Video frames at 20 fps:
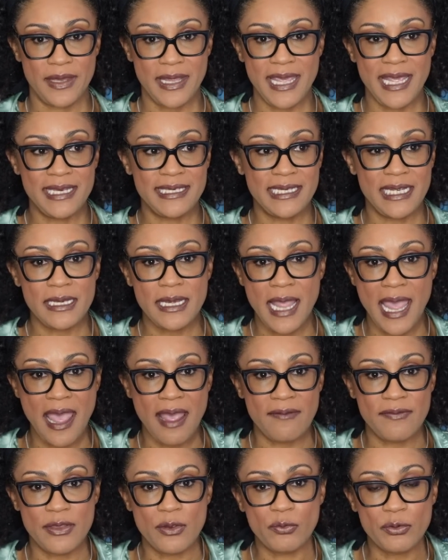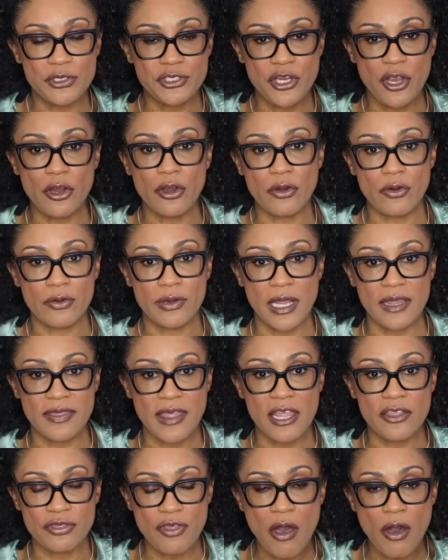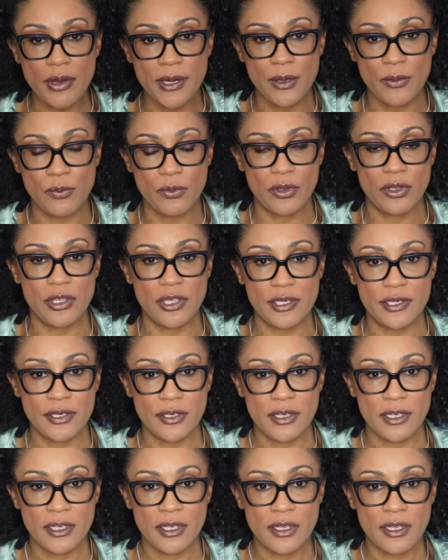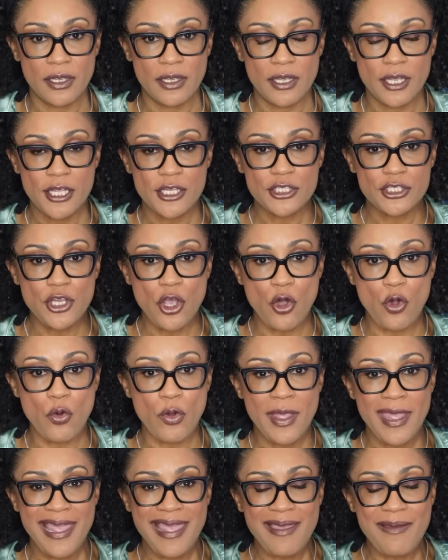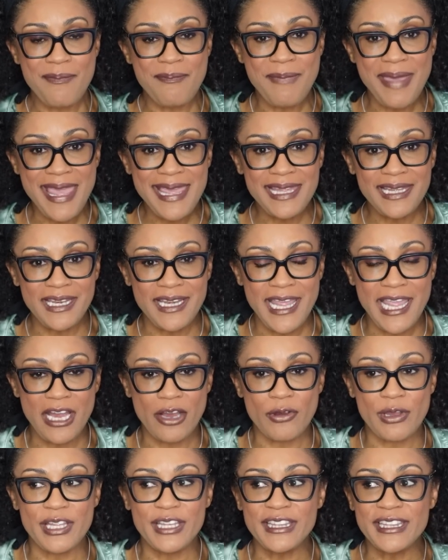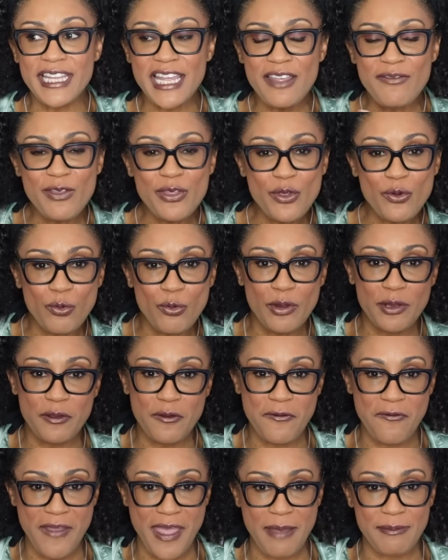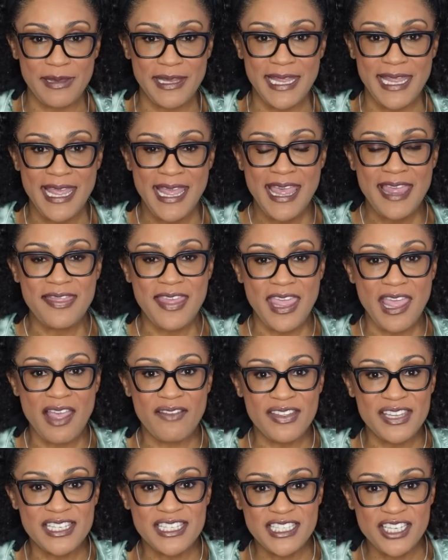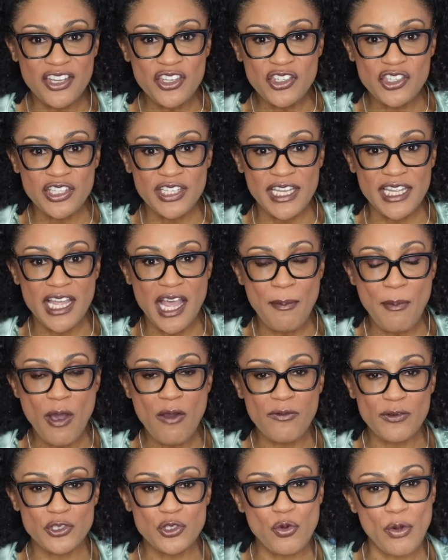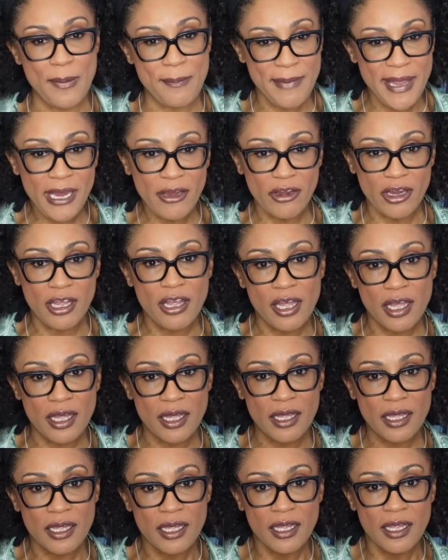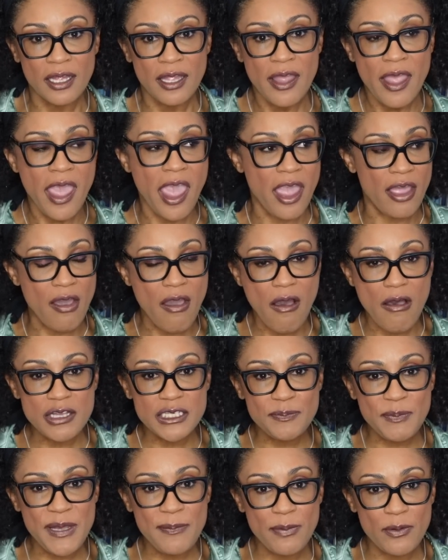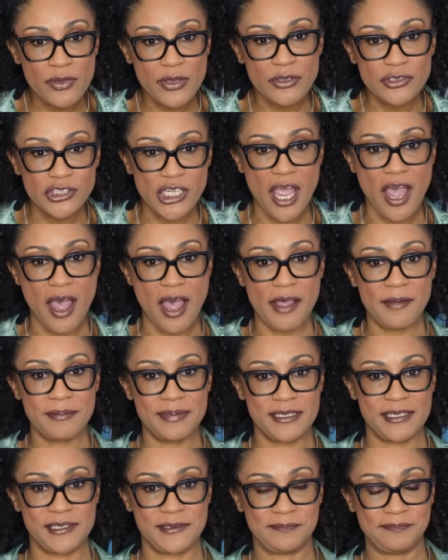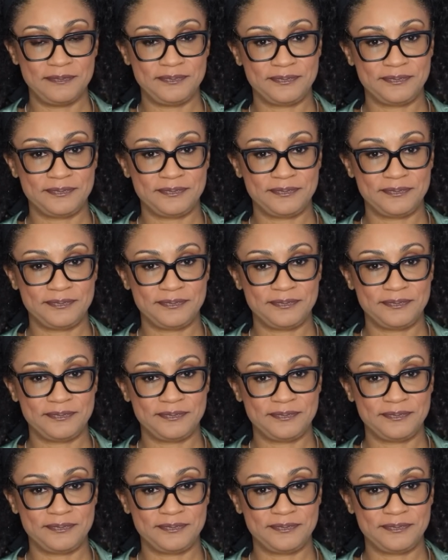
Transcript: It didn't have the return that they thought it would. So Meghan and Harry leaving the royal family, they have essentially come over to America and cost people their jobs.